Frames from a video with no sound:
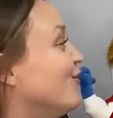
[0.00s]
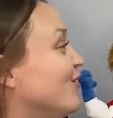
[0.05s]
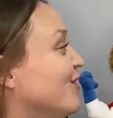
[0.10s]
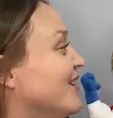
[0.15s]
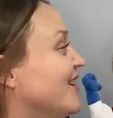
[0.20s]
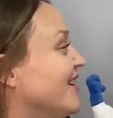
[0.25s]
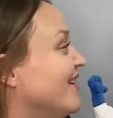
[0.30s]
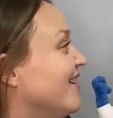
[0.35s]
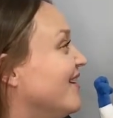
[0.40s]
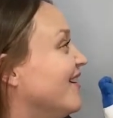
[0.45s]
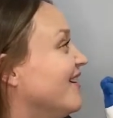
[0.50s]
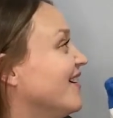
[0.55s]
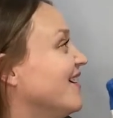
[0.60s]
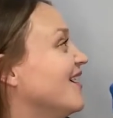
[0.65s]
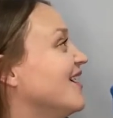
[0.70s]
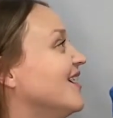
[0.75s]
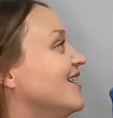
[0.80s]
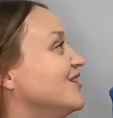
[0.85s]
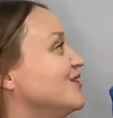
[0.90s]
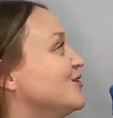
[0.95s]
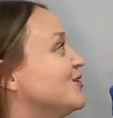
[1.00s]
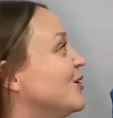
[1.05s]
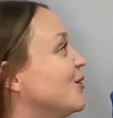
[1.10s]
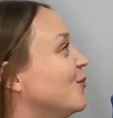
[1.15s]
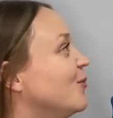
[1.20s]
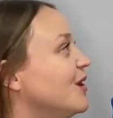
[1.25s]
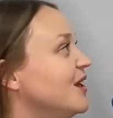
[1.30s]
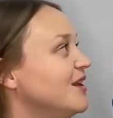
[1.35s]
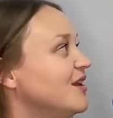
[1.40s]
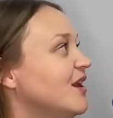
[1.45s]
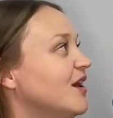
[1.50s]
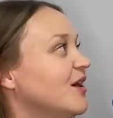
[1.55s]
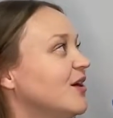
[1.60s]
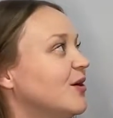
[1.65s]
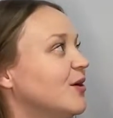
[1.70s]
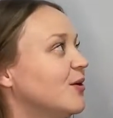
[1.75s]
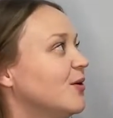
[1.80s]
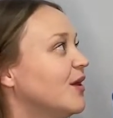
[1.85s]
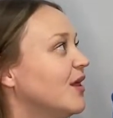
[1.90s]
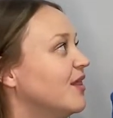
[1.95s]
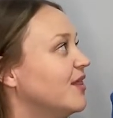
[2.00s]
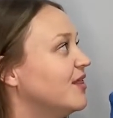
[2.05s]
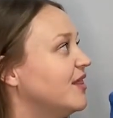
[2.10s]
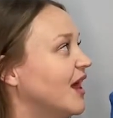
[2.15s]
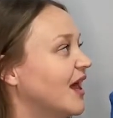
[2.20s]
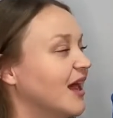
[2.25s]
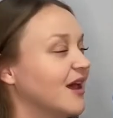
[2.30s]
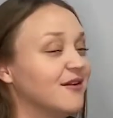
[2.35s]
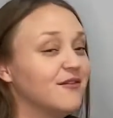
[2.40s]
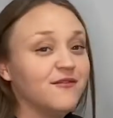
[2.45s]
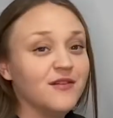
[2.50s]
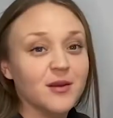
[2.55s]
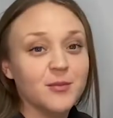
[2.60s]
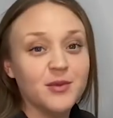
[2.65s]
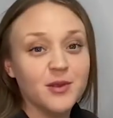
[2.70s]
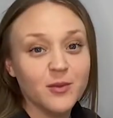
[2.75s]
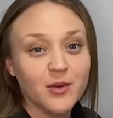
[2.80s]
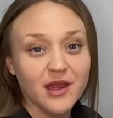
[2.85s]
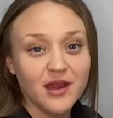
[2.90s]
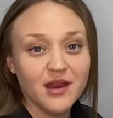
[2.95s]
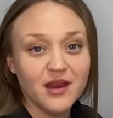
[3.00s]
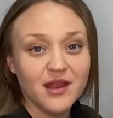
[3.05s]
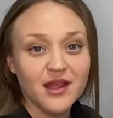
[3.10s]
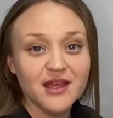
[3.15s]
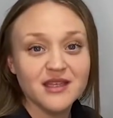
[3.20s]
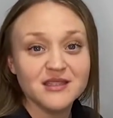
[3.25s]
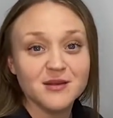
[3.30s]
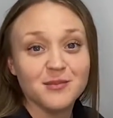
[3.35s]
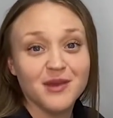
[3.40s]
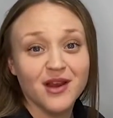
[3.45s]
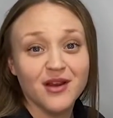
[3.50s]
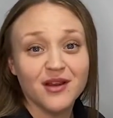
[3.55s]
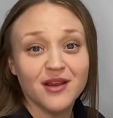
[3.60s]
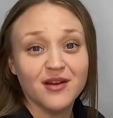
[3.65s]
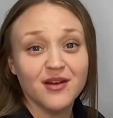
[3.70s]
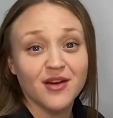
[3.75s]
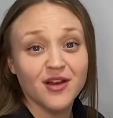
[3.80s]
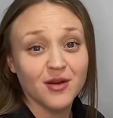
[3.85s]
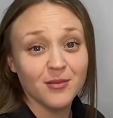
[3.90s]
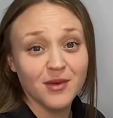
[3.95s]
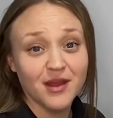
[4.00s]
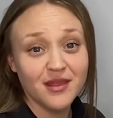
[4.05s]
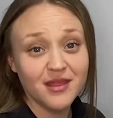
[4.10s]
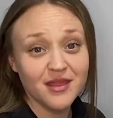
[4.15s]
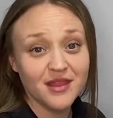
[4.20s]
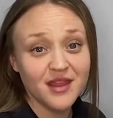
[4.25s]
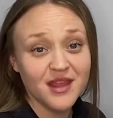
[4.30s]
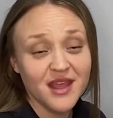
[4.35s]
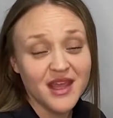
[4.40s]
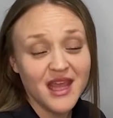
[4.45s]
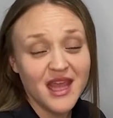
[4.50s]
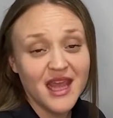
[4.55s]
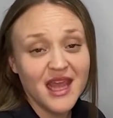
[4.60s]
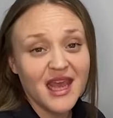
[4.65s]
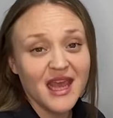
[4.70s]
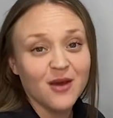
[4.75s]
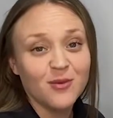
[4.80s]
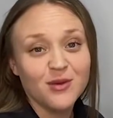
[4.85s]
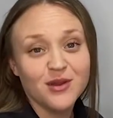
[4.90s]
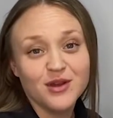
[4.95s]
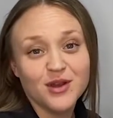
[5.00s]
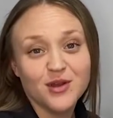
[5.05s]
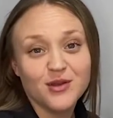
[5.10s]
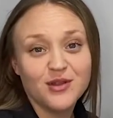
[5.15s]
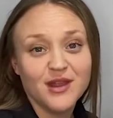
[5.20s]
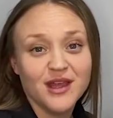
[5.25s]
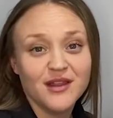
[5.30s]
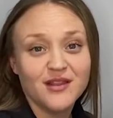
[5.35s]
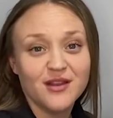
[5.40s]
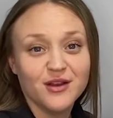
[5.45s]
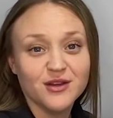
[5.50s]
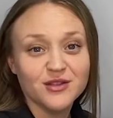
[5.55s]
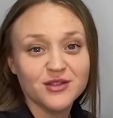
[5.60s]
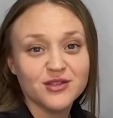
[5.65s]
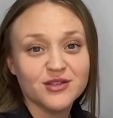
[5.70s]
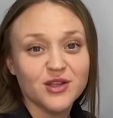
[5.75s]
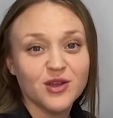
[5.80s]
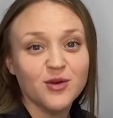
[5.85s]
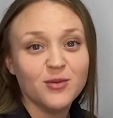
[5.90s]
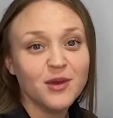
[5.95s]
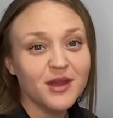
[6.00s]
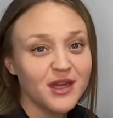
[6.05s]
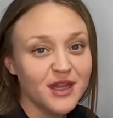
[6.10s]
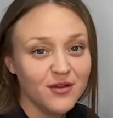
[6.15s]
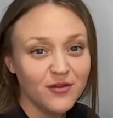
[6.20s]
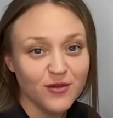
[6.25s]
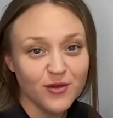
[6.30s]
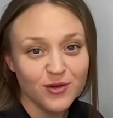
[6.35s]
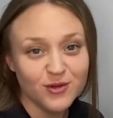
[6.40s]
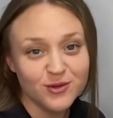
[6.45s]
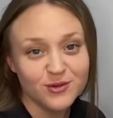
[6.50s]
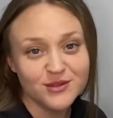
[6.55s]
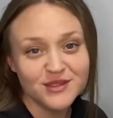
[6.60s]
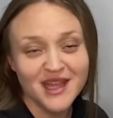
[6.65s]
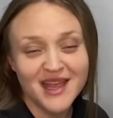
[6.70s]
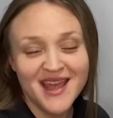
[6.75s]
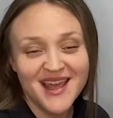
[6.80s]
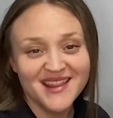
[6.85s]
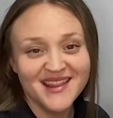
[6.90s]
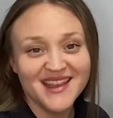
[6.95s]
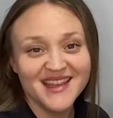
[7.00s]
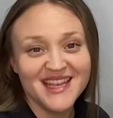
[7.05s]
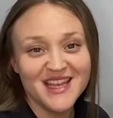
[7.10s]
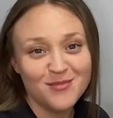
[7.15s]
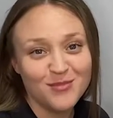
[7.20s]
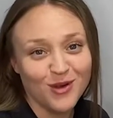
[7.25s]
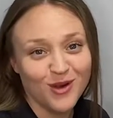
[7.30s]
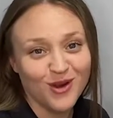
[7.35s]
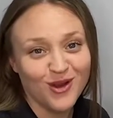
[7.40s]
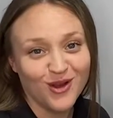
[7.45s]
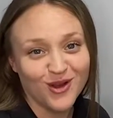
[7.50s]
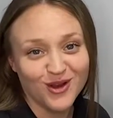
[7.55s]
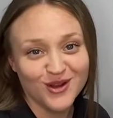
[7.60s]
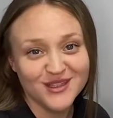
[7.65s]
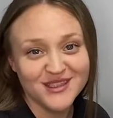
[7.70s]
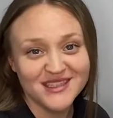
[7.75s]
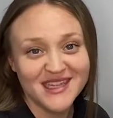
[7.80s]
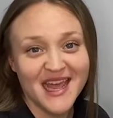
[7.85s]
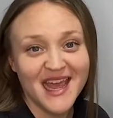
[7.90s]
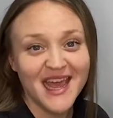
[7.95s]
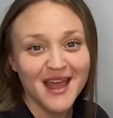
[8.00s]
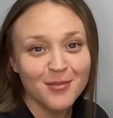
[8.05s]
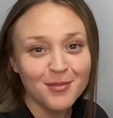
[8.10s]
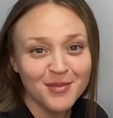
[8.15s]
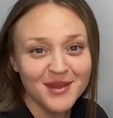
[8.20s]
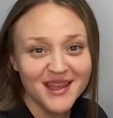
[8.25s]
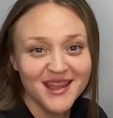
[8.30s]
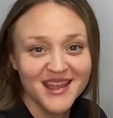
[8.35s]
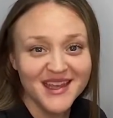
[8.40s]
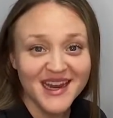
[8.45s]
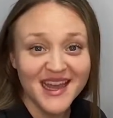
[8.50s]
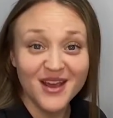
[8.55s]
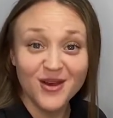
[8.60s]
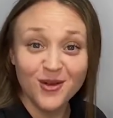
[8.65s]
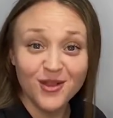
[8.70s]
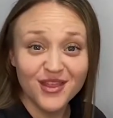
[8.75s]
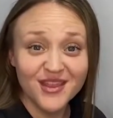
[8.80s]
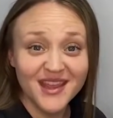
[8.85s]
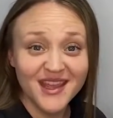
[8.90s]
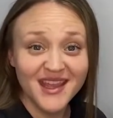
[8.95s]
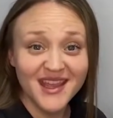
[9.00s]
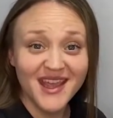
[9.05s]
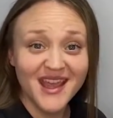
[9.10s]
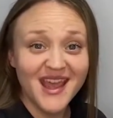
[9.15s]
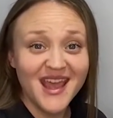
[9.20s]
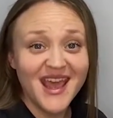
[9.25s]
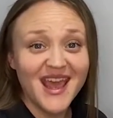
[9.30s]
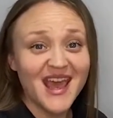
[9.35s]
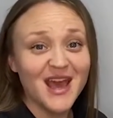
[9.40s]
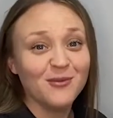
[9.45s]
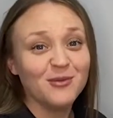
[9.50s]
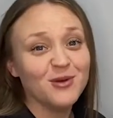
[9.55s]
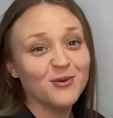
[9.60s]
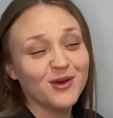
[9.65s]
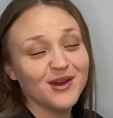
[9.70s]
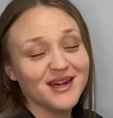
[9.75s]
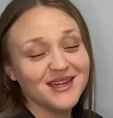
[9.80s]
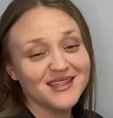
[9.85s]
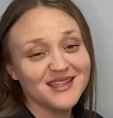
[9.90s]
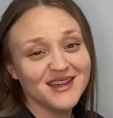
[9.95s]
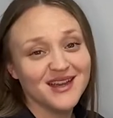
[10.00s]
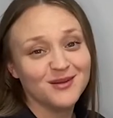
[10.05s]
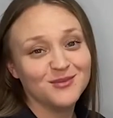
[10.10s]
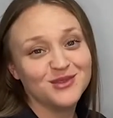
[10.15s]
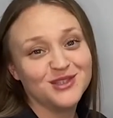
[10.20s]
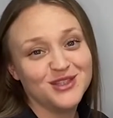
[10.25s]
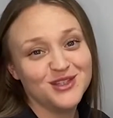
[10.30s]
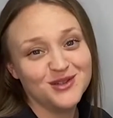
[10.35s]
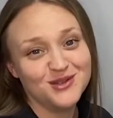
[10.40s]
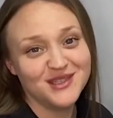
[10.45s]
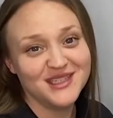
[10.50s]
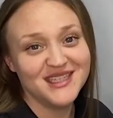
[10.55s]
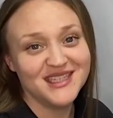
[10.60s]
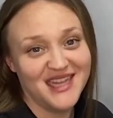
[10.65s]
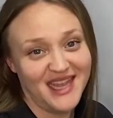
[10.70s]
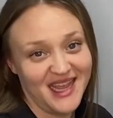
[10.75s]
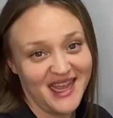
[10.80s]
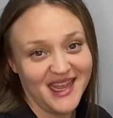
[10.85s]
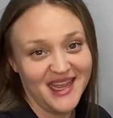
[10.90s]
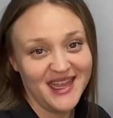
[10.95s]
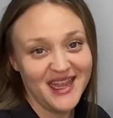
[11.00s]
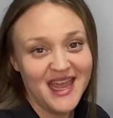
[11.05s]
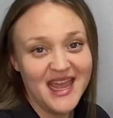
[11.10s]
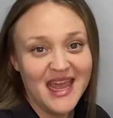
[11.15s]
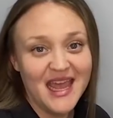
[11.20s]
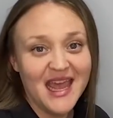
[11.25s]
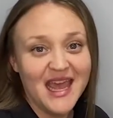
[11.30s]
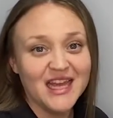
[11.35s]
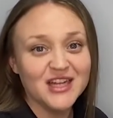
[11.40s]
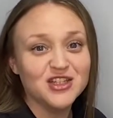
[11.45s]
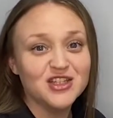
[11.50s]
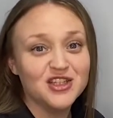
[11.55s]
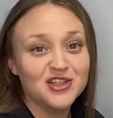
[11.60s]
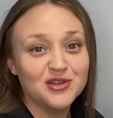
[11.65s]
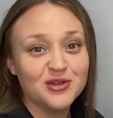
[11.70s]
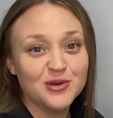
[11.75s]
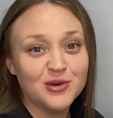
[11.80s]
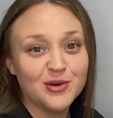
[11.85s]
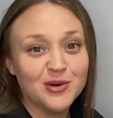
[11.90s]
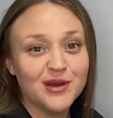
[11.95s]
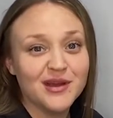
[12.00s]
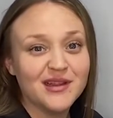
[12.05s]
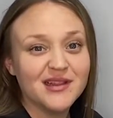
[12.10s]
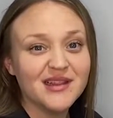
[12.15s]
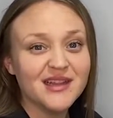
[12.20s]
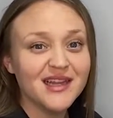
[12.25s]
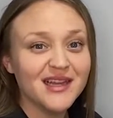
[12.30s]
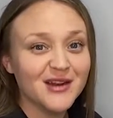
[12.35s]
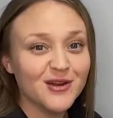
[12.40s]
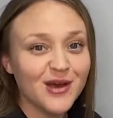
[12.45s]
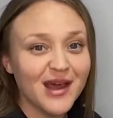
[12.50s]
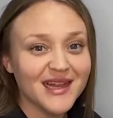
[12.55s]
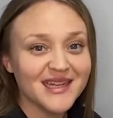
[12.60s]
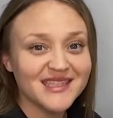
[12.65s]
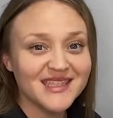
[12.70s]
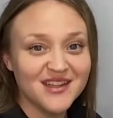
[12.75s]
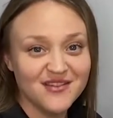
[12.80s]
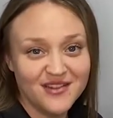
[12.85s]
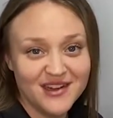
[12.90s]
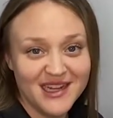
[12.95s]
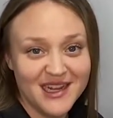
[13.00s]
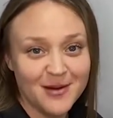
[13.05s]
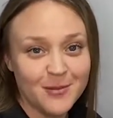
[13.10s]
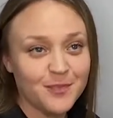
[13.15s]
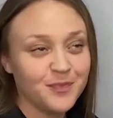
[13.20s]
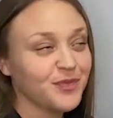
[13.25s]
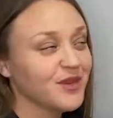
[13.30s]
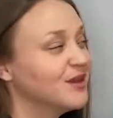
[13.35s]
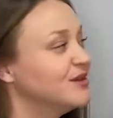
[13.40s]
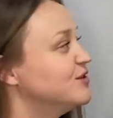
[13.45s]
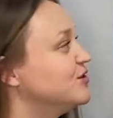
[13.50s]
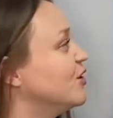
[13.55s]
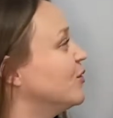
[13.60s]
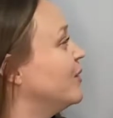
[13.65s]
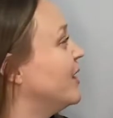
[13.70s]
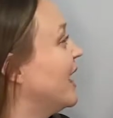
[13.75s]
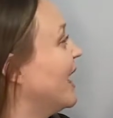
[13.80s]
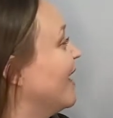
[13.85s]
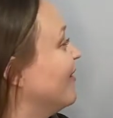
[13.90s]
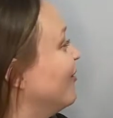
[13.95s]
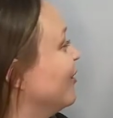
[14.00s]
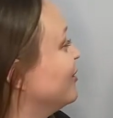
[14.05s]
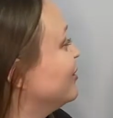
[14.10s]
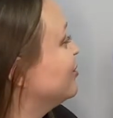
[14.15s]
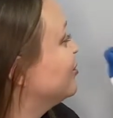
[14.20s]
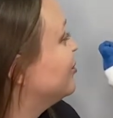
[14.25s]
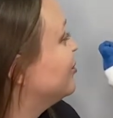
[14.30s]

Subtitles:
over here. So we know that February is American Heart Month, and we know that there are so many fruits that keep our hearts happy and healthy. And we wanted to come to you today and do a little activity. So we have our